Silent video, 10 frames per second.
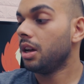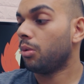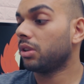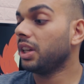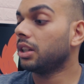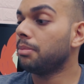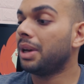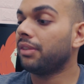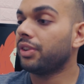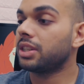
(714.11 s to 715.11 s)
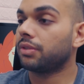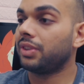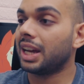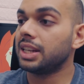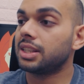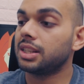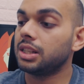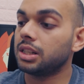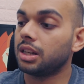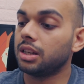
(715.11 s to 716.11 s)
One of the other benefits of
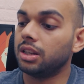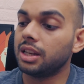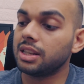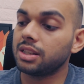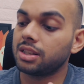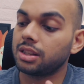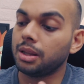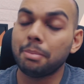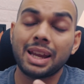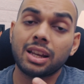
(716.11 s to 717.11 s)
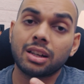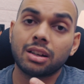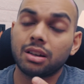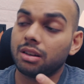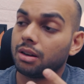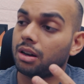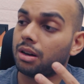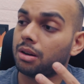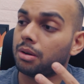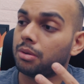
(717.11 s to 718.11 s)
Dyson is the main
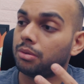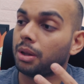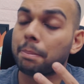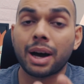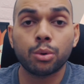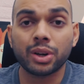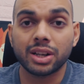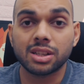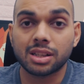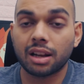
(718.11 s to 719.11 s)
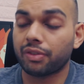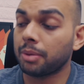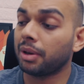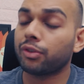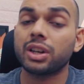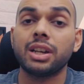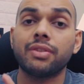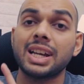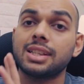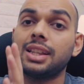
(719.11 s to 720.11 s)
the power itself. I mean, for a device